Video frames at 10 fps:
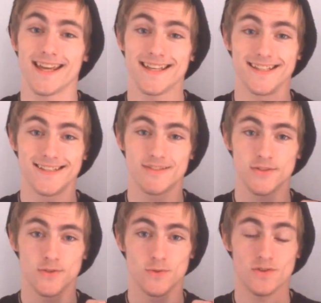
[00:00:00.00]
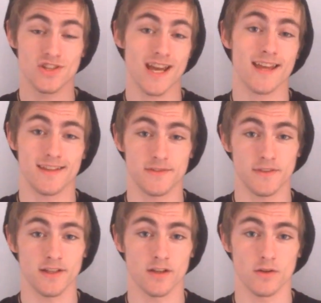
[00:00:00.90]
is to share this
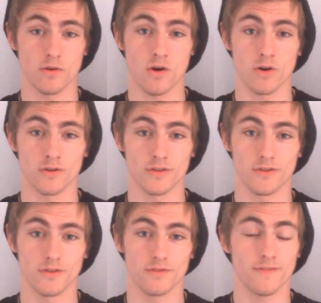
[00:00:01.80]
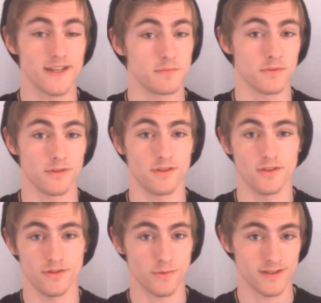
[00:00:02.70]
video on Facebook,
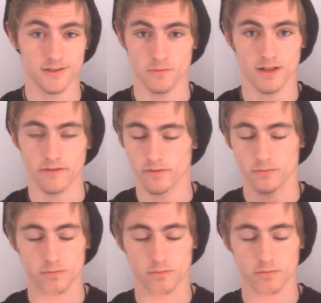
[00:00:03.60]
Twitter, whatever